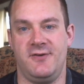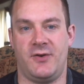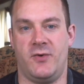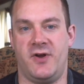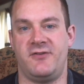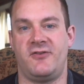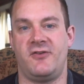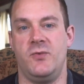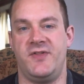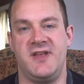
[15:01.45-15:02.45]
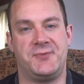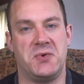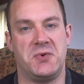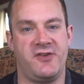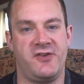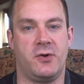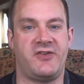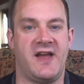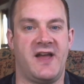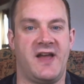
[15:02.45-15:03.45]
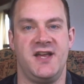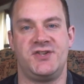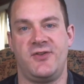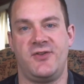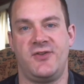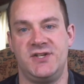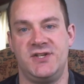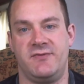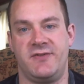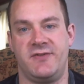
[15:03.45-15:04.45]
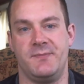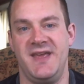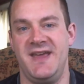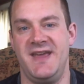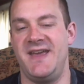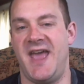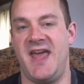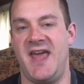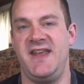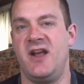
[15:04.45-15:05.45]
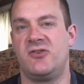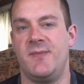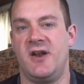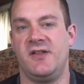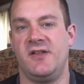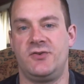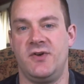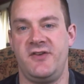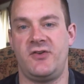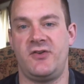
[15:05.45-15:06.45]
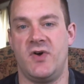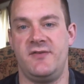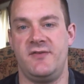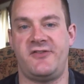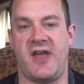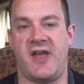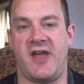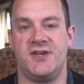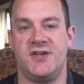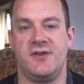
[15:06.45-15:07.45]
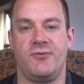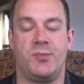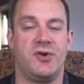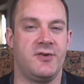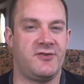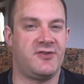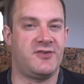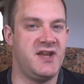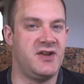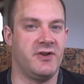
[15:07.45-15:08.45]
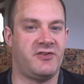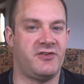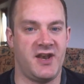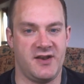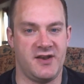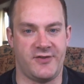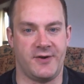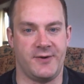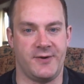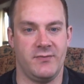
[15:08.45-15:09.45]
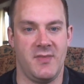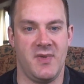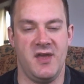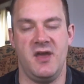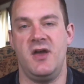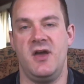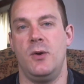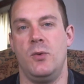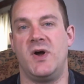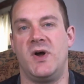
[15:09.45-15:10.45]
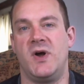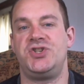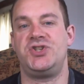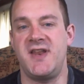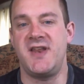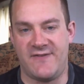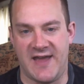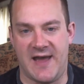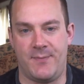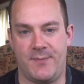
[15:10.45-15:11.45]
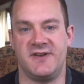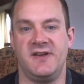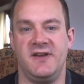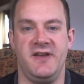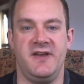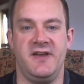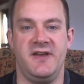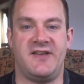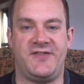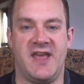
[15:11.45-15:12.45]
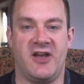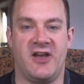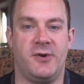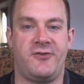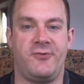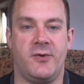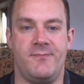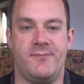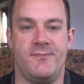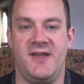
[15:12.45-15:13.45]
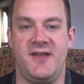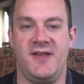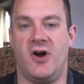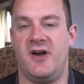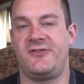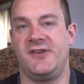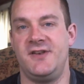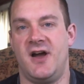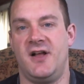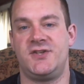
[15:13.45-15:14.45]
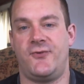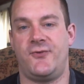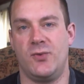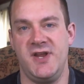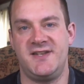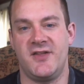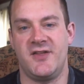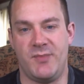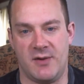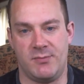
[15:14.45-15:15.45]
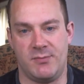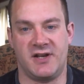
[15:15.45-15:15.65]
at once, with different resource allocations for each of them. Any incremental increase in one of these allocations would produce a decrease in another. What should have happened is that the experts would have made their costly knowledge free to the public.